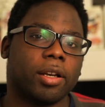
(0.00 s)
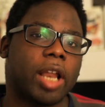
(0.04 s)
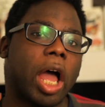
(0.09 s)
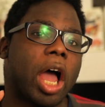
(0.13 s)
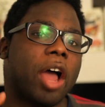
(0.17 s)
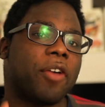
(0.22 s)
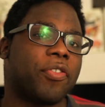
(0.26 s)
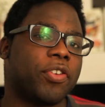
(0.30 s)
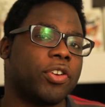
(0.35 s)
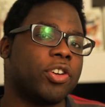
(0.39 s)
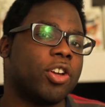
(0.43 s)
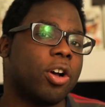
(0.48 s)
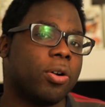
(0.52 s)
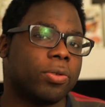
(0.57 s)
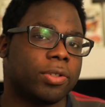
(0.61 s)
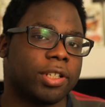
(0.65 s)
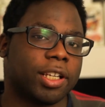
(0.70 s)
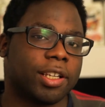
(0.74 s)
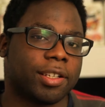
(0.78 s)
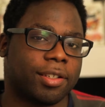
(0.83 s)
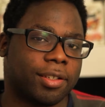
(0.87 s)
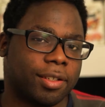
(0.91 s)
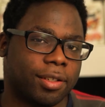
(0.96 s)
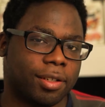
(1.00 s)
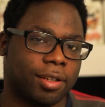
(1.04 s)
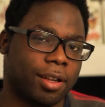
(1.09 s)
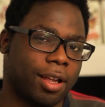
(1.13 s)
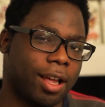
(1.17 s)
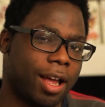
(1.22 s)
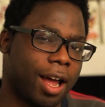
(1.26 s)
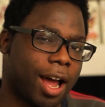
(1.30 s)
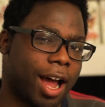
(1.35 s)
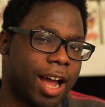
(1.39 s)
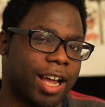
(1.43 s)
Now, if you notice,
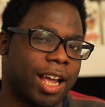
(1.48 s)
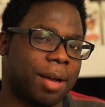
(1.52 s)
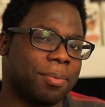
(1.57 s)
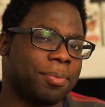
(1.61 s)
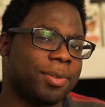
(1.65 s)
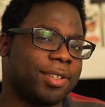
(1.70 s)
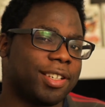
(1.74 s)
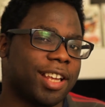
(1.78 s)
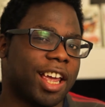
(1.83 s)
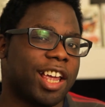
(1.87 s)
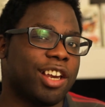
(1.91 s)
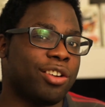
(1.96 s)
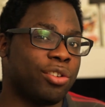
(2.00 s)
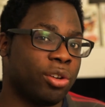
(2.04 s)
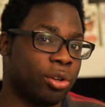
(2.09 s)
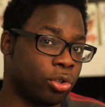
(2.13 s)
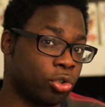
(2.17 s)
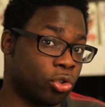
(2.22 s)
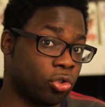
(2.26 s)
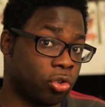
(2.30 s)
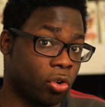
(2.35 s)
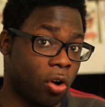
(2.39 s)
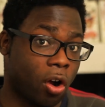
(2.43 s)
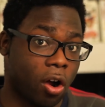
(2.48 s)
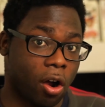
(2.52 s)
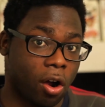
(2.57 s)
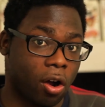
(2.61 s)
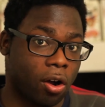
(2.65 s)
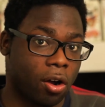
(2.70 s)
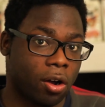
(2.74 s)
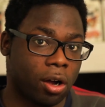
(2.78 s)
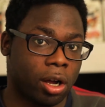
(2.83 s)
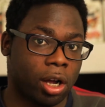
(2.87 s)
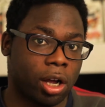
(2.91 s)
I am saying
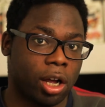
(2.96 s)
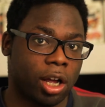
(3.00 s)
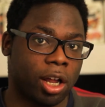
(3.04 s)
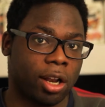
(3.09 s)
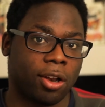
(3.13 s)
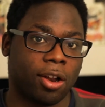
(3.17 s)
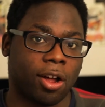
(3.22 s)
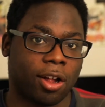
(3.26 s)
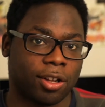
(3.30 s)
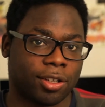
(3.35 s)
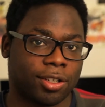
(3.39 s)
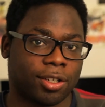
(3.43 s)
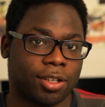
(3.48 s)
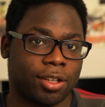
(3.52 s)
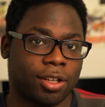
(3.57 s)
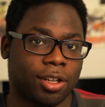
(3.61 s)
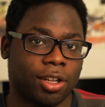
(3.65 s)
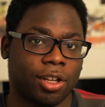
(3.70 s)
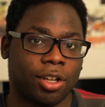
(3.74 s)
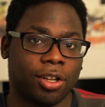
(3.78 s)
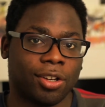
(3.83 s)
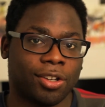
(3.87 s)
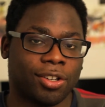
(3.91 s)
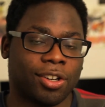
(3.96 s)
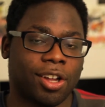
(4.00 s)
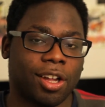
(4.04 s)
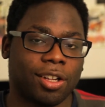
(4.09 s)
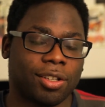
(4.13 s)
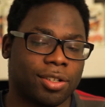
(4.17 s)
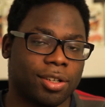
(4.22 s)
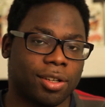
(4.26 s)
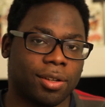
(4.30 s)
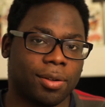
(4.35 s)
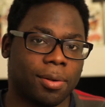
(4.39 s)
draw a lot,
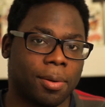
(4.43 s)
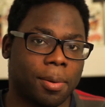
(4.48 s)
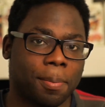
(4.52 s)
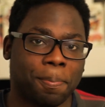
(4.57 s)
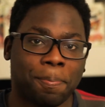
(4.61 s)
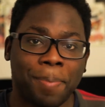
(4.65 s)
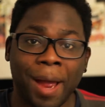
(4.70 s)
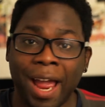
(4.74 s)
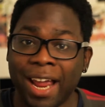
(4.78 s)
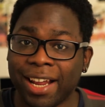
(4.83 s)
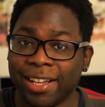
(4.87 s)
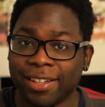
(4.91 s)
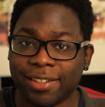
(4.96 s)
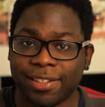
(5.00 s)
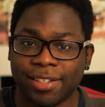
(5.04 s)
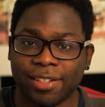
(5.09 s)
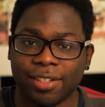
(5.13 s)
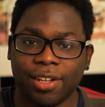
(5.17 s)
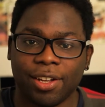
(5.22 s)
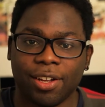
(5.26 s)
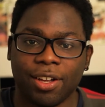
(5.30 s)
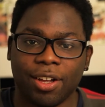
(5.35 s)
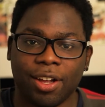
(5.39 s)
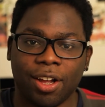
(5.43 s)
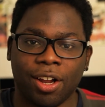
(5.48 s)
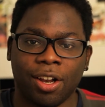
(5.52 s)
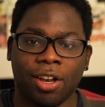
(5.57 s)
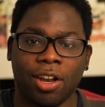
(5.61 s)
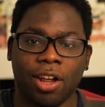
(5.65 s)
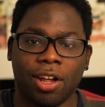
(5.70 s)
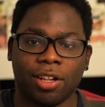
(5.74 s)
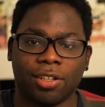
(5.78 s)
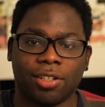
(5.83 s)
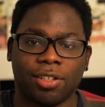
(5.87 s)
not paint a
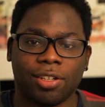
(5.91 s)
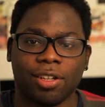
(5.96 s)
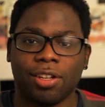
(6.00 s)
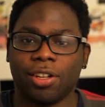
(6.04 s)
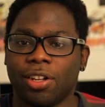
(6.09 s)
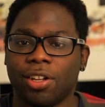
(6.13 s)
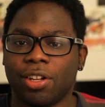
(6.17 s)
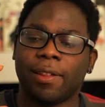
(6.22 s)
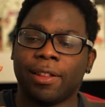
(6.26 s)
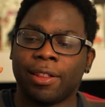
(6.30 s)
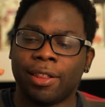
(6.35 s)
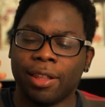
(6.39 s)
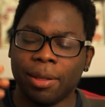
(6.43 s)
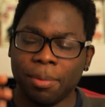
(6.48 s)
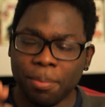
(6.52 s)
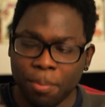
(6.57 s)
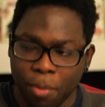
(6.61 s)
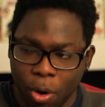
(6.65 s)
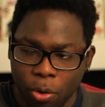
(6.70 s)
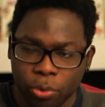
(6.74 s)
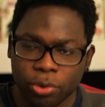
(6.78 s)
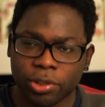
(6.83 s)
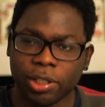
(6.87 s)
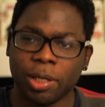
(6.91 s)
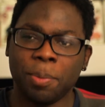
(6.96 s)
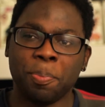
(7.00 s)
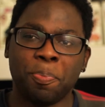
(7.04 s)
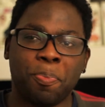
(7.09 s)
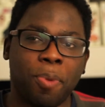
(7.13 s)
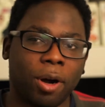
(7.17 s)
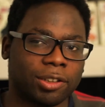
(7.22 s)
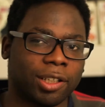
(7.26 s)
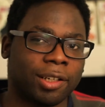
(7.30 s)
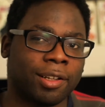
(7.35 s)
lot. The most
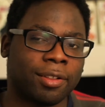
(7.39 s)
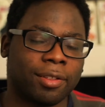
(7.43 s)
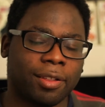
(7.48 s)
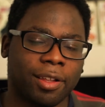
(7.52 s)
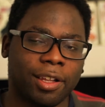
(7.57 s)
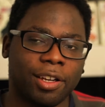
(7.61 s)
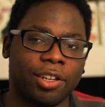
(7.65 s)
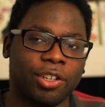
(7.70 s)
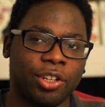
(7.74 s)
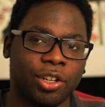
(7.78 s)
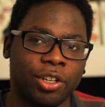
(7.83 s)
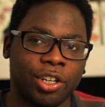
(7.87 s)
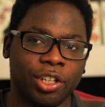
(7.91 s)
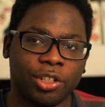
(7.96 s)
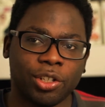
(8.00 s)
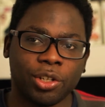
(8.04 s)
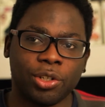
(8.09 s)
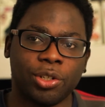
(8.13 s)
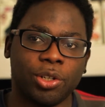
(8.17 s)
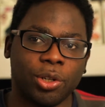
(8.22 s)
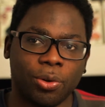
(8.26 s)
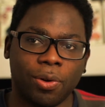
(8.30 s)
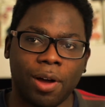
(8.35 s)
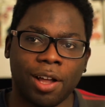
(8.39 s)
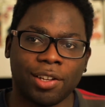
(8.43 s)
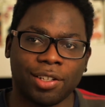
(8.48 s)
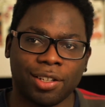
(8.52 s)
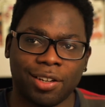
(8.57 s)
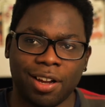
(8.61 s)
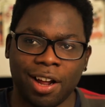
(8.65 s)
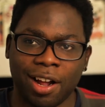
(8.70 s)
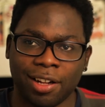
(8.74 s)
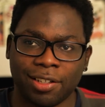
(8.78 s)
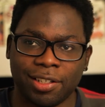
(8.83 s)
important thing you need to do as
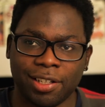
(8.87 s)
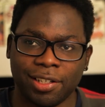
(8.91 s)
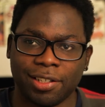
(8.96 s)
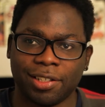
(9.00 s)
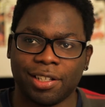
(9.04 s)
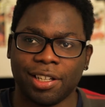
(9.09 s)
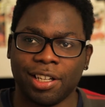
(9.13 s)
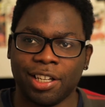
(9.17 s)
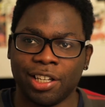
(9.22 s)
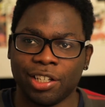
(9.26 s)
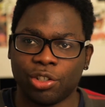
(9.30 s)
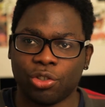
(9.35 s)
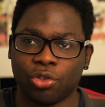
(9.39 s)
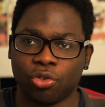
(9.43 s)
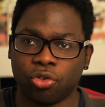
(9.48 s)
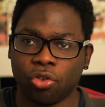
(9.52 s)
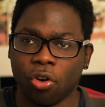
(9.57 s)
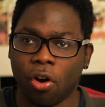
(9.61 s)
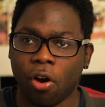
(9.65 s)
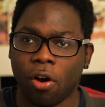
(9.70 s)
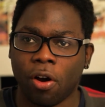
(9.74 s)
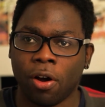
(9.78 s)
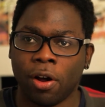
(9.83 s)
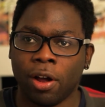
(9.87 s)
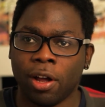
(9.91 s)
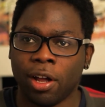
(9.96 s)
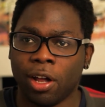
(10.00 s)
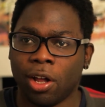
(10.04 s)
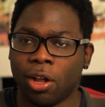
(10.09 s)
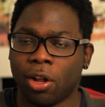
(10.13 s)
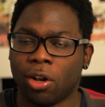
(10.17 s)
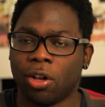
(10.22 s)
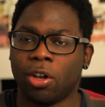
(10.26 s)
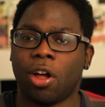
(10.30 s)
an artist is draw
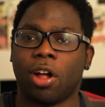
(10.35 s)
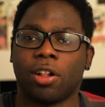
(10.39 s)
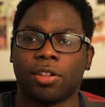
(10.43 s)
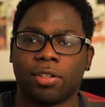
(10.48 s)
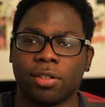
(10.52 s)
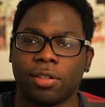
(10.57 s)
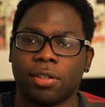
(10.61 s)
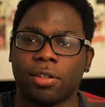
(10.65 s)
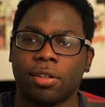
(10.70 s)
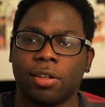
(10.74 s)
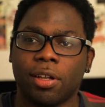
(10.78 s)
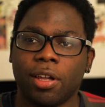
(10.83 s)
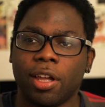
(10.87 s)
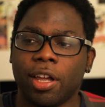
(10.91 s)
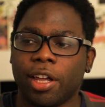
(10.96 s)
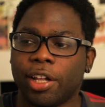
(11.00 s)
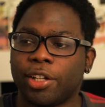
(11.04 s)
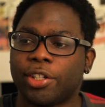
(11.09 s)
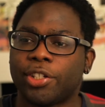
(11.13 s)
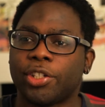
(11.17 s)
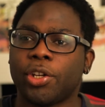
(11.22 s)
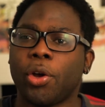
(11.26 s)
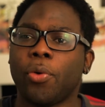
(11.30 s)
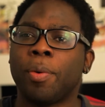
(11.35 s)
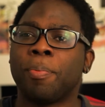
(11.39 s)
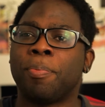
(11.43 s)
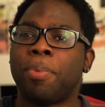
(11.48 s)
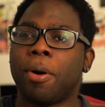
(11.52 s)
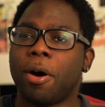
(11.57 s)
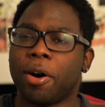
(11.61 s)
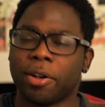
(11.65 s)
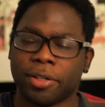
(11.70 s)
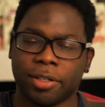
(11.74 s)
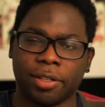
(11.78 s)
a lot. It's so
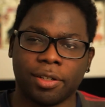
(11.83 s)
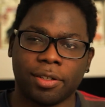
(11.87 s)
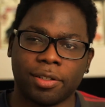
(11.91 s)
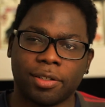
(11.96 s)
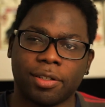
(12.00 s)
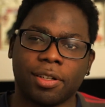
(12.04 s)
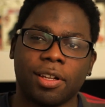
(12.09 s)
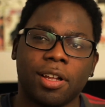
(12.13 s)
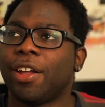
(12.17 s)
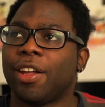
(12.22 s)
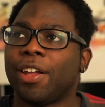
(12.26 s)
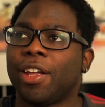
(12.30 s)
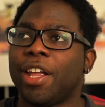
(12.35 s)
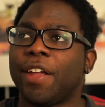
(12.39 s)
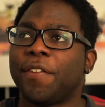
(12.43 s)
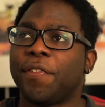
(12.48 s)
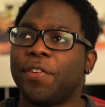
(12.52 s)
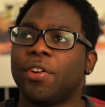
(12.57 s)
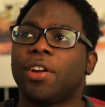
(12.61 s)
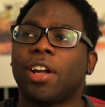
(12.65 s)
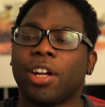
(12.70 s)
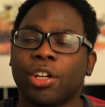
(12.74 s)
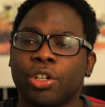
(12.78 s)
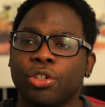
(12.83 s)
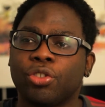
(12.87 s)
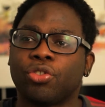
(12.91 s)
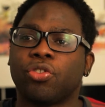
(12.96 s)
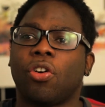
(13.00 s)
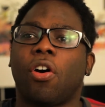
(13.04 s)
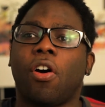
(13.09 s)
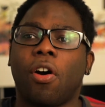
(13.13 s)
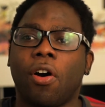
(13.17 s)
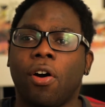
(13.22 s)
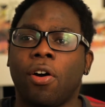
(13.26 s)
important. If you can
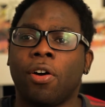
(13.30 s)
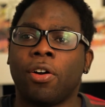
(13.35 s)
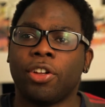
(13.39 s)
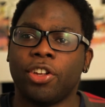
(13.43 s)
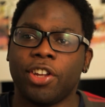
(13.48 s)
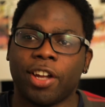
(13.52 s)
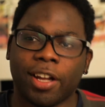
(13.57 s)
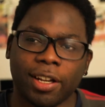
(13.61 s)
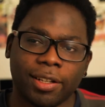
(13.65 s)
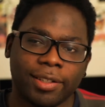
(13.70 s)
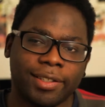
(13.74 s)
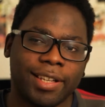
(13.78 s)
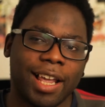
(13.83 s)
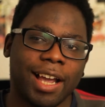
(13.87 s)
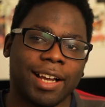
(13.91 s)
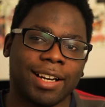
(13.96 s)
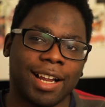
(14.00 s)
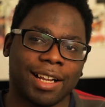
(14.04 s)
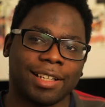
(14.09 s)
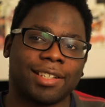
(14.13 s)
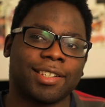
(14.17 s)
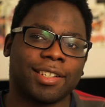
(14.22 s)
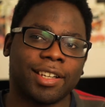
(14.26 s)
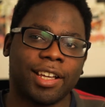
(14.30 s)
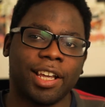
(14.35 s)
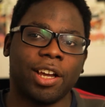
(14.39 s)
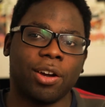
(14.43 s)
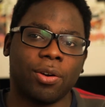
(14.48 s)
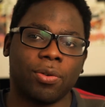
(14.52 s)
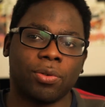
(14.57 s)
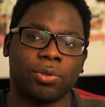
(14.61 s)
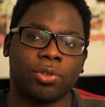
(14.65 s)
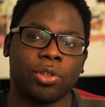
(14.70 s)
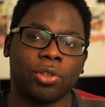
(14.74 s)
draw, you can take that
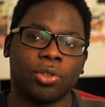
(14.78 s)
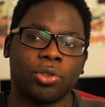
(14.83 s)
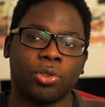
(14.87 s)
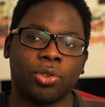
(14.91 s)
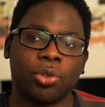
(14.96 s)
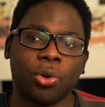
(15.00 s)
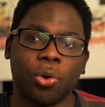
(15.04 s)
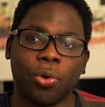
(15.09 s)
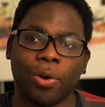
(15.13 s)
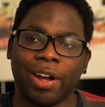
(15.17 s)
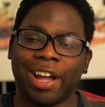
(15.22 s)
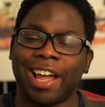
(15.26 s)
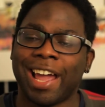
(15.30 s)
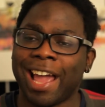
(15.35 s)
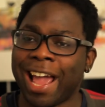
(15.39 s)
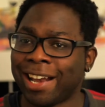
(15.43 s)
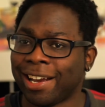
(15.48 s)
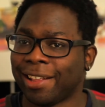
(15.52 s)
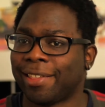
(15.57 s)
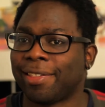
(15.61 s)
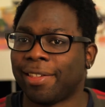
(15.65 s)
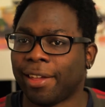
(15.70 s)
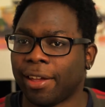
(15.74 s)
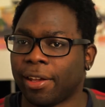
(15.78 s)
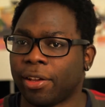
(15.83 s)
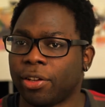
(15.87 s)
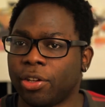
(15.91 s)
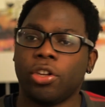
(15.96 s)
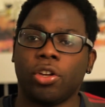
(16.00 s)
skill to do anything.